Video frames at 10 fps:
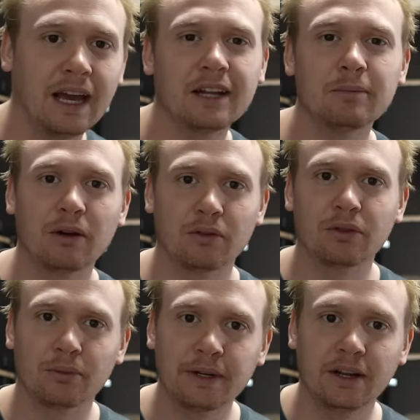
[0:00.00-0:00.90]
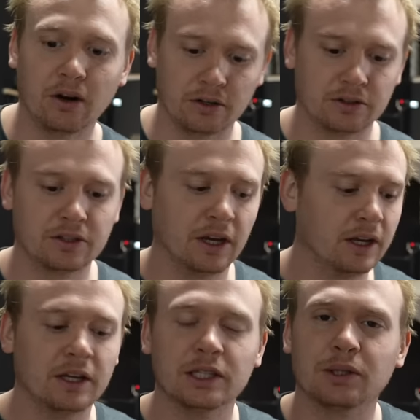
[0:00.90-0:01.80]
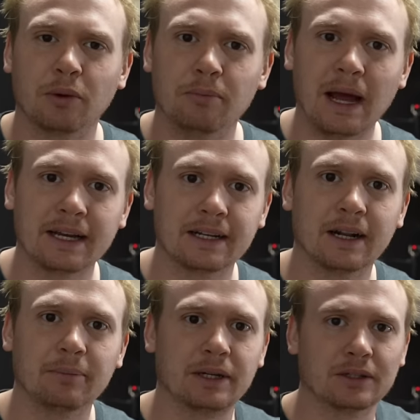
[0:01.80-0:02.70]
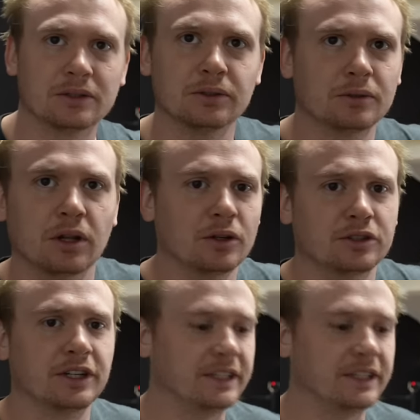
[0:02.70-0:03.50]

at about three yards. So we're backing it up here to closer to